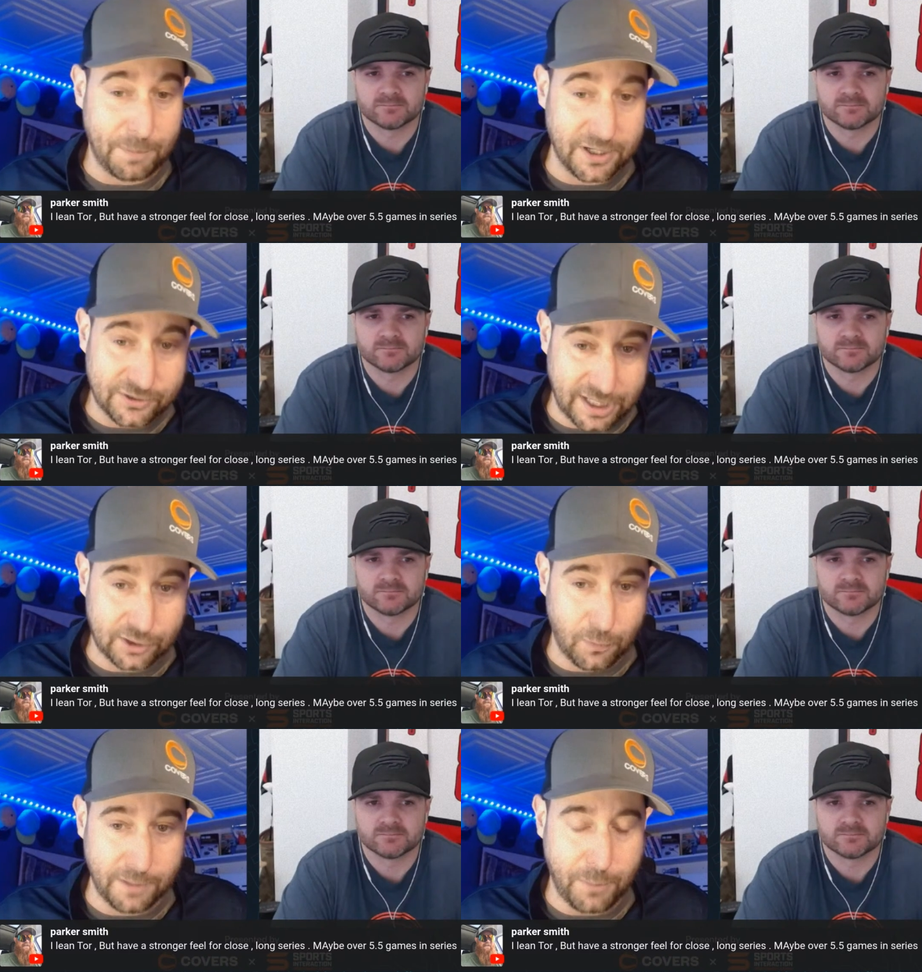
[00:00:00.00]
Speaker 1: but a
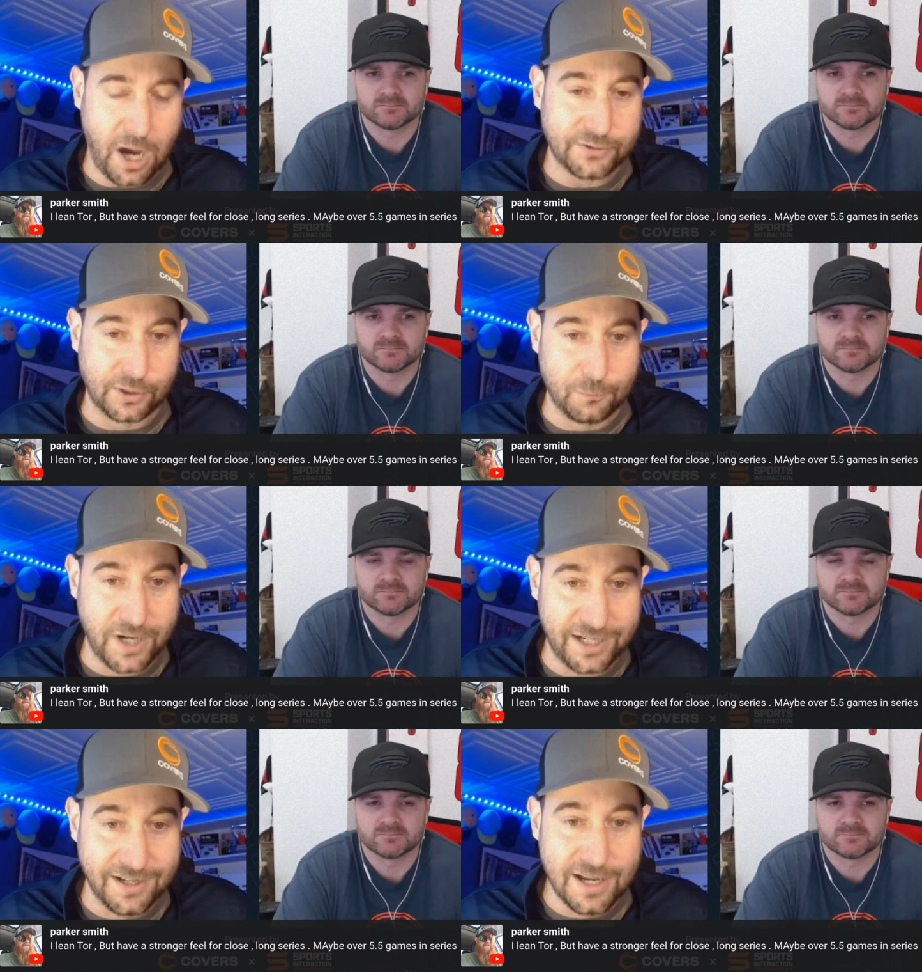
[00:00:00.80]
6 1 Boston
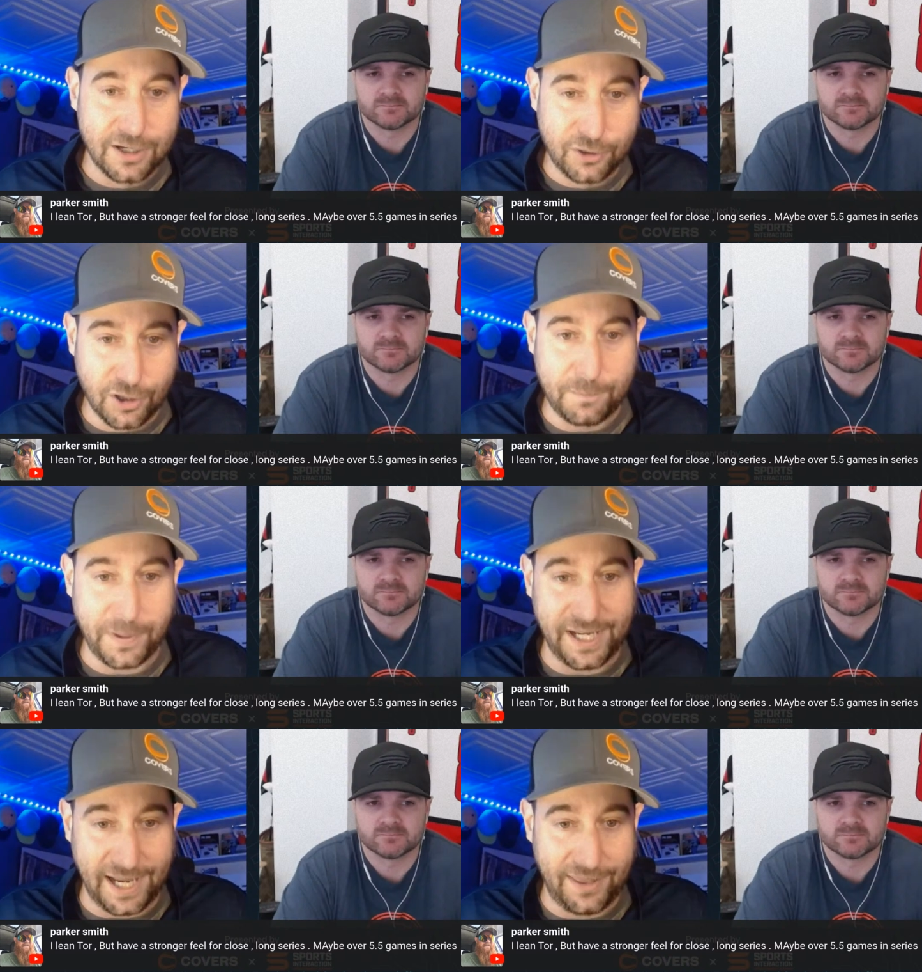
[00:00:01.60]
win could
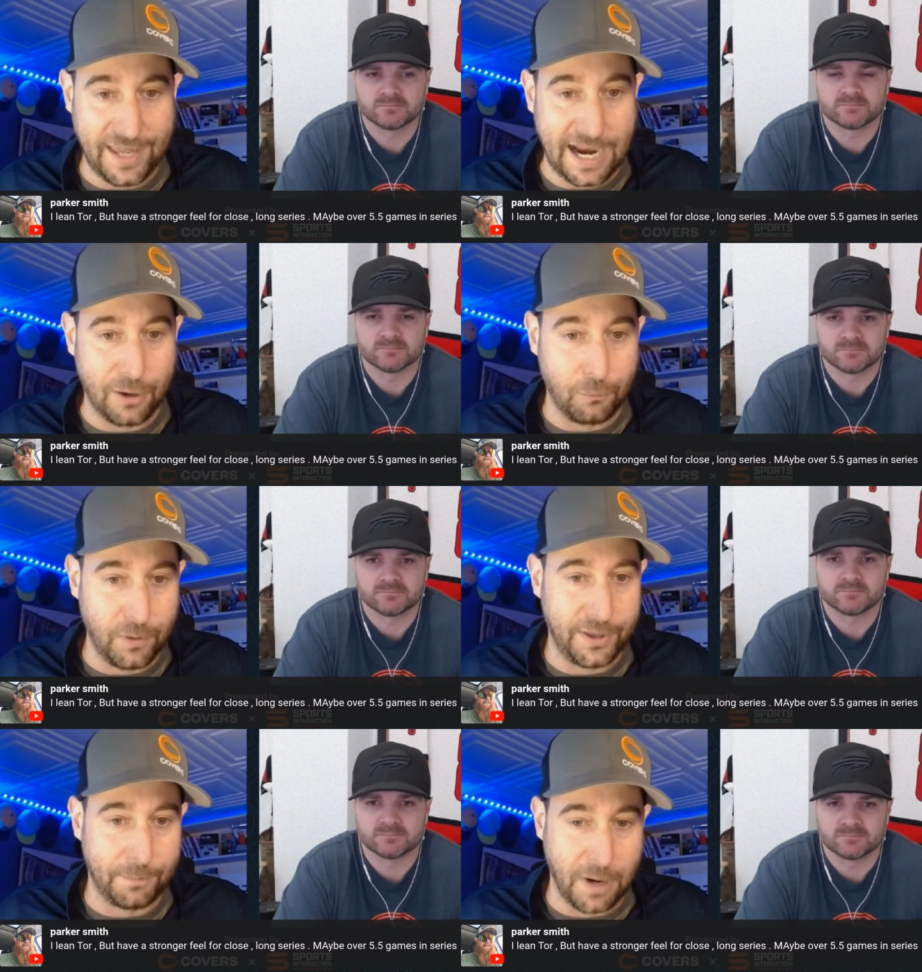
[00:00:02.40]
be in there
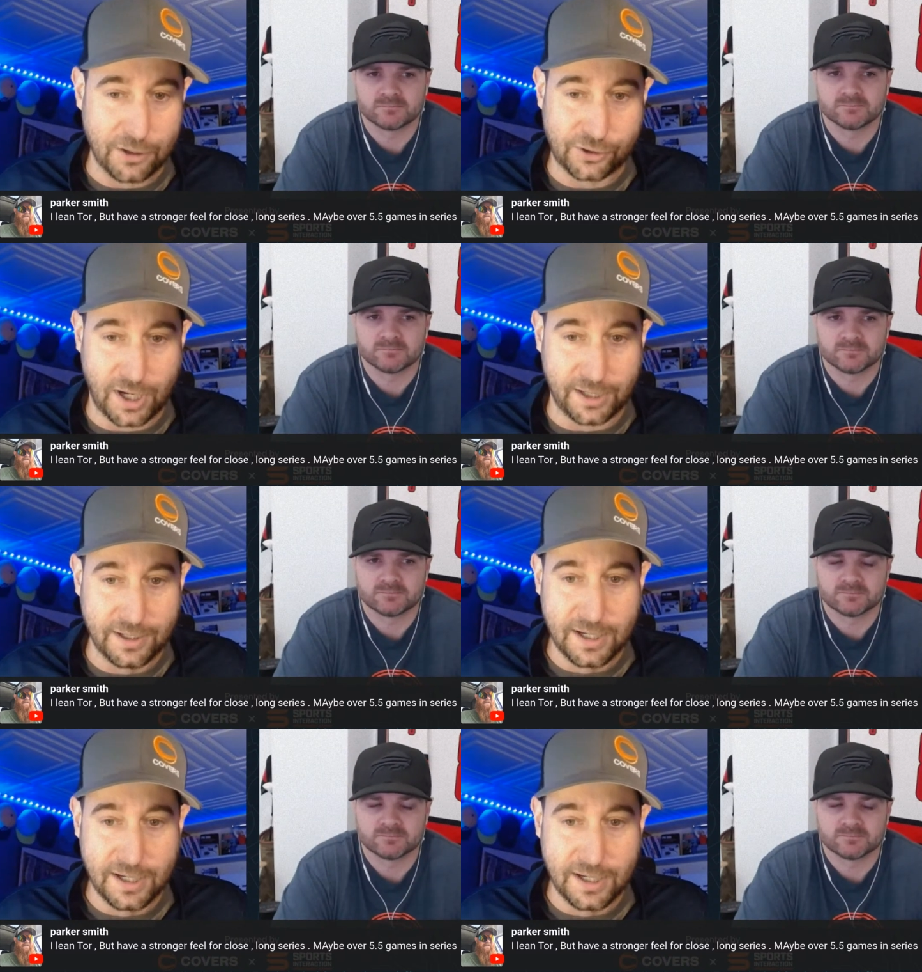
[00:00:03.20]
with Marchand